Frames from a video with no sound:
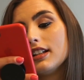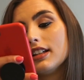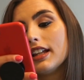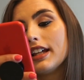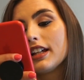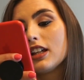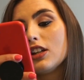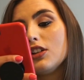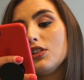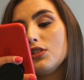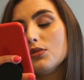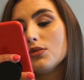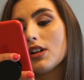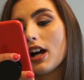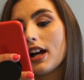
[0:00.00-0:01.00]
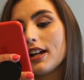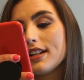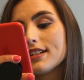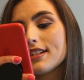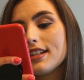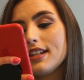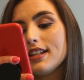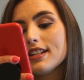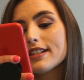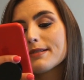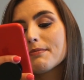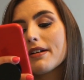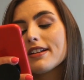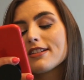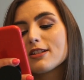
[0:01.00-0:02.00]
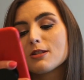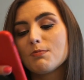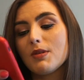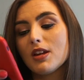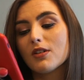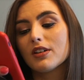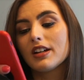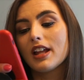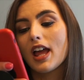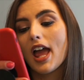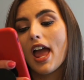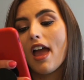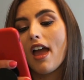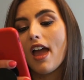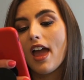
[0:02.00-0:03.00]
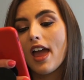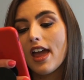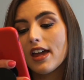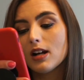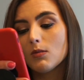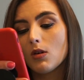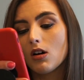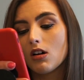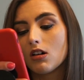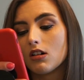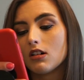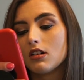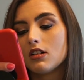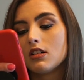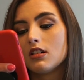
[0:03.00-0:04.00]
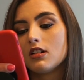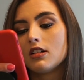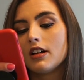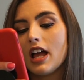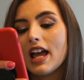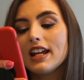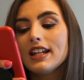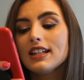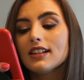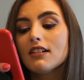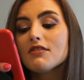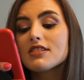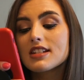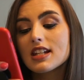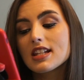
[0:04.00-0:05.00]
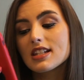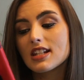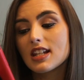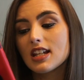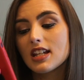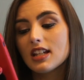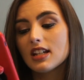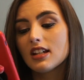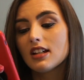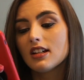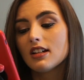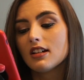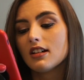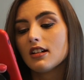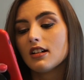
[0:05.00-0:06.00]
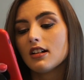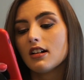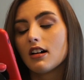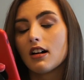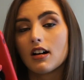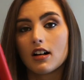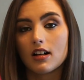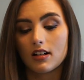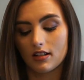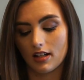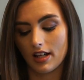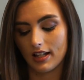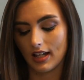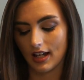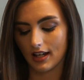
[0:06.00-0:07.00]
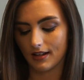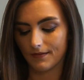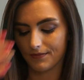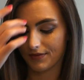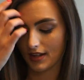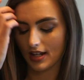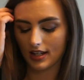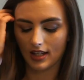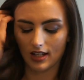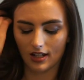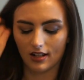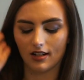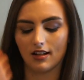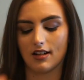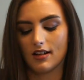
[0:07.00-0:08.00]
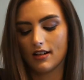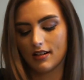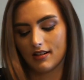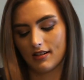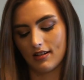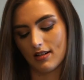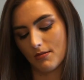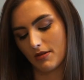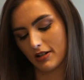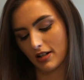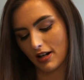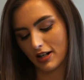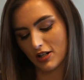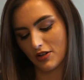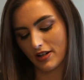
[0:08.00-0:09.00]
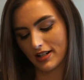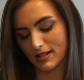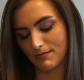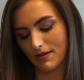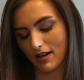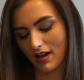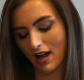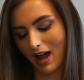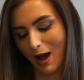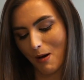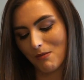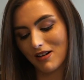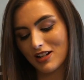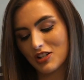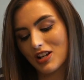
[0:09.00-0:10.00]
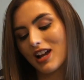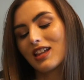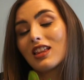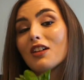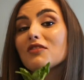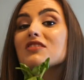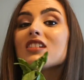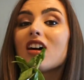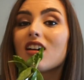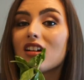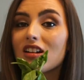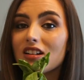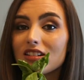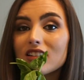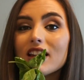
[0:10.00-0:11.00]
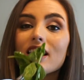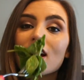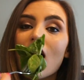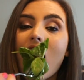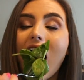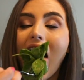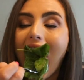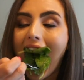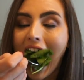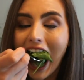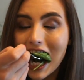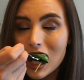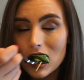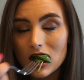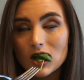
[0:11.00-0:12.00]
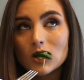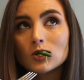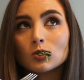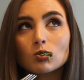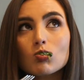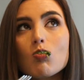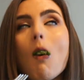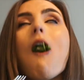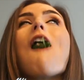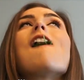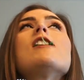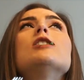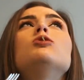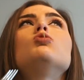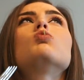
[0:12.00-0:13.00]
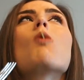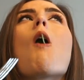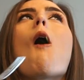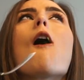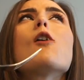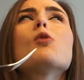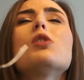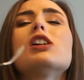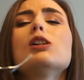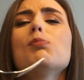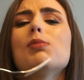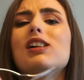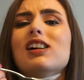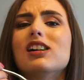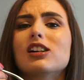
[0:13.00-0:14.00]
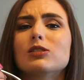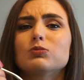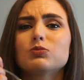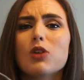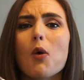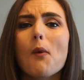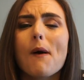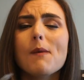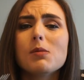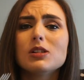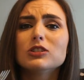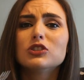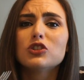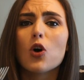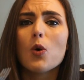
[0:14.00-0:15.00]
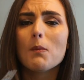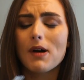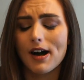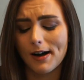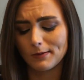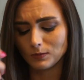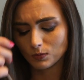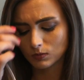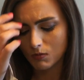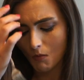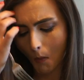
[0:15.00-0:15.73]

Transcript: Like, you guys, he is my spirit animal, and he loves Disney. Oh, I can't. I'm gonna talk to you guys about how much I love Doug. Like, I love Doug so bad.